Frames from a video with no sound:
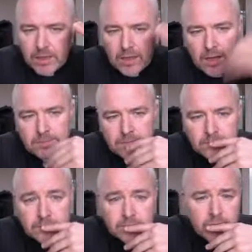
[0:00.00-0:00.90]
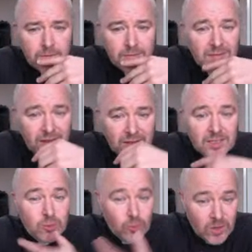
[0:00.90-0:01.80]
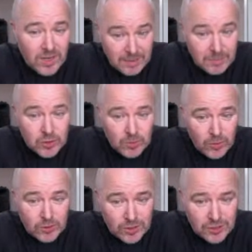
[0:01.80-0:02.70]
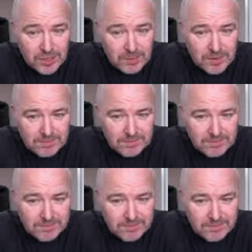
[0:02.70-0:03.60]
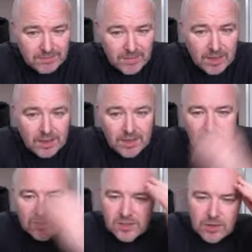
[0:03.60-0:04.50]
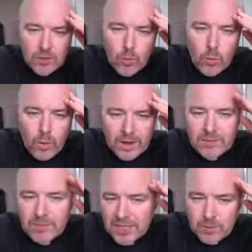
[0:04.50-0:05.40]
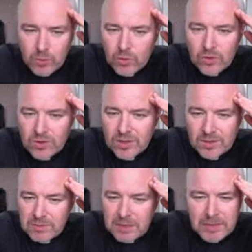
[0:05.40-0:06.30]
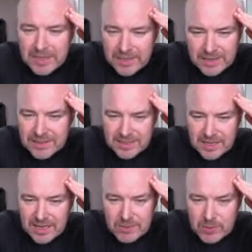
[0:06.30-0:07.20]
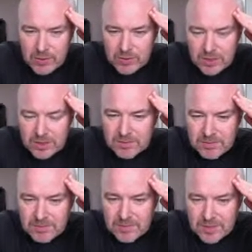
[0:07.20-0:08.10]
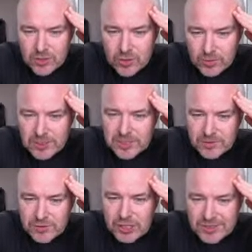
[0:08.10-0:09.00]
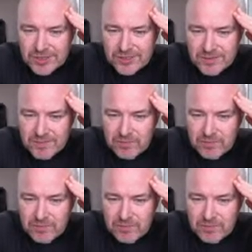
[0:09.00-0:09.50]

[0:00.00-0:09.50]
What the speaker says: These are all claims to apostleship. And why might Paul be making this claim about the sufferings of Jesus?